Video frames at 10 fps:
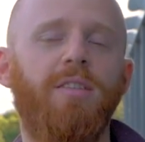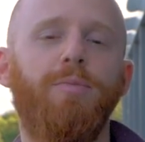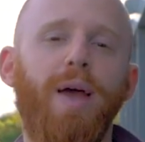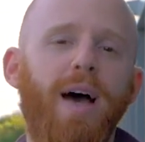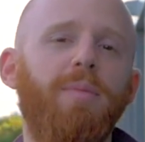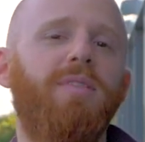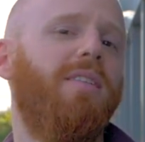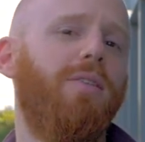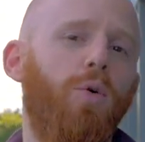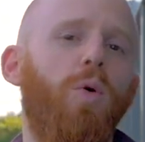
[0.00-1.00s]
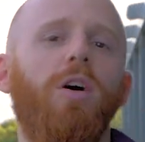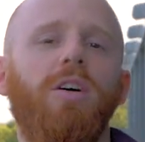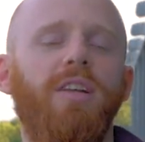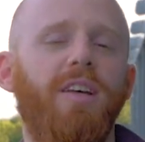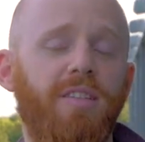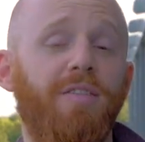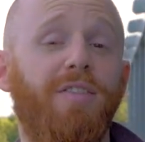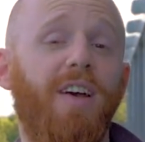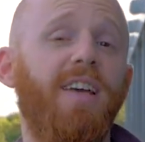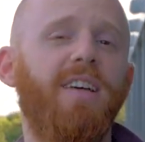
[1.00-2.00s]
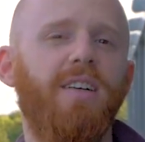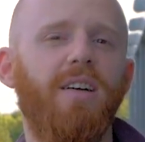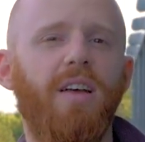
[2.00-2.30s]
spam, isn't low quality, isn't fake.